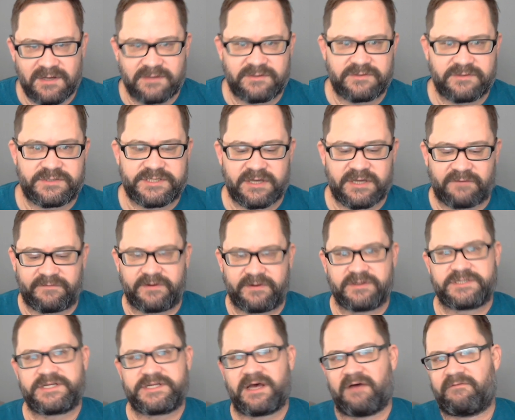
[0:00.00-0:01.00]
to sell for
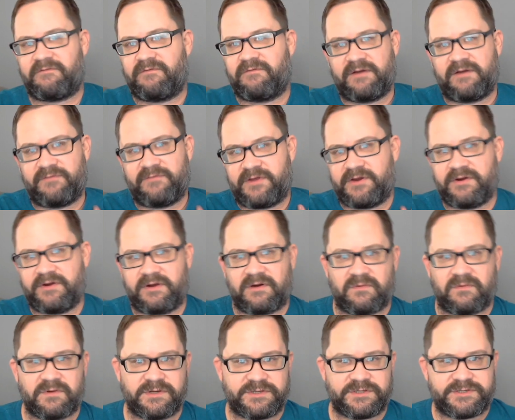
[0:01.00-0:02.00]
yourself whenever you're
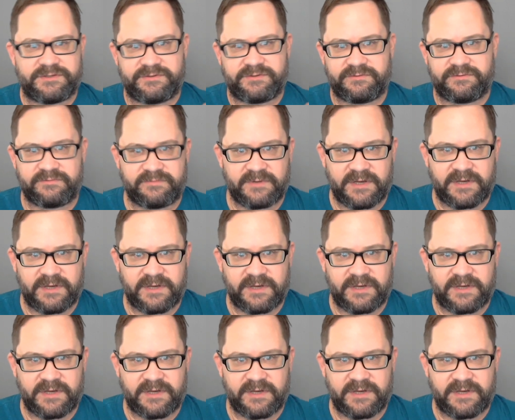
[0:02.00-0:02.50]
going to